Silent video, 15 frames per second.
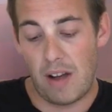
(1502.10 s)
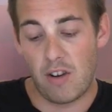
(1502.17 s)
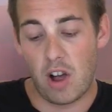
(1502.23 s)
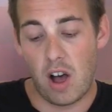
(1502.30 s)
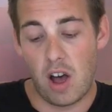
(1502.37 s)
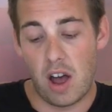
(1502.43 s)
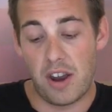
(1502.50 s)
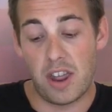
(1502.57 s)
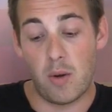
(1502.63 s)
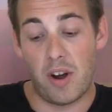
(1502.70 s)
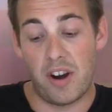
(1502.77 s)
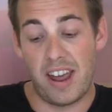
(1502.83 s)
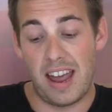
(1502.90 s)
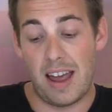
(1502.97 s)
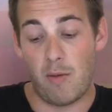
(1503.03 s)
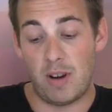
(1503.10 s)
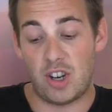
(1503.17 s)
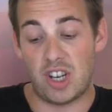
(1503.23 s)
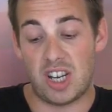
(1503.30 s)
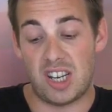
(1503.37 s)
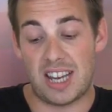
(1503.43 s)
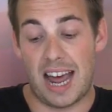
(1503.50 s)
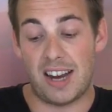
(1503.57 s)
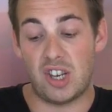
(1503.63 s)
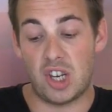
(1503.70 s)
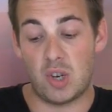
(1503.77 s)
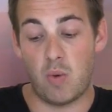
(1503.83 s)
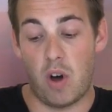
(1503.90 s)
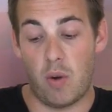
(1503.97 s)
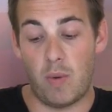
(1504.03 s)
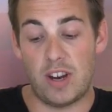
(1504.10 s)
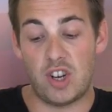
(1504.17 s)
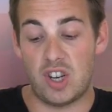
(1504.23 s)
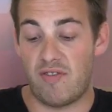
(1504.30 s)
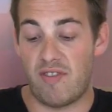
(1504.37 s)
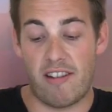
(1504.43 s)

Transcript: Well, I've got another one here, which is a census one, which is a